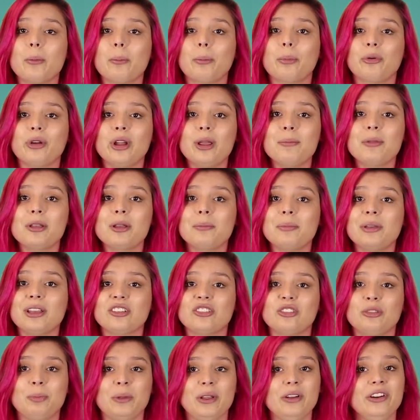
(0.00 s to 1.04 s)
premium
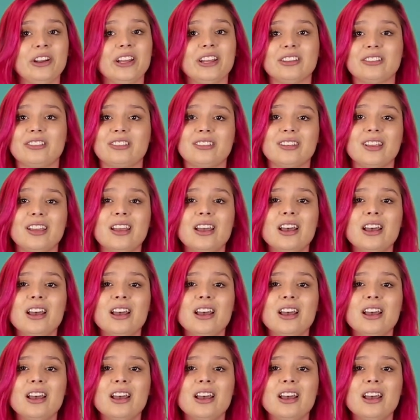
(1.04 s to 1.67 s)
experience.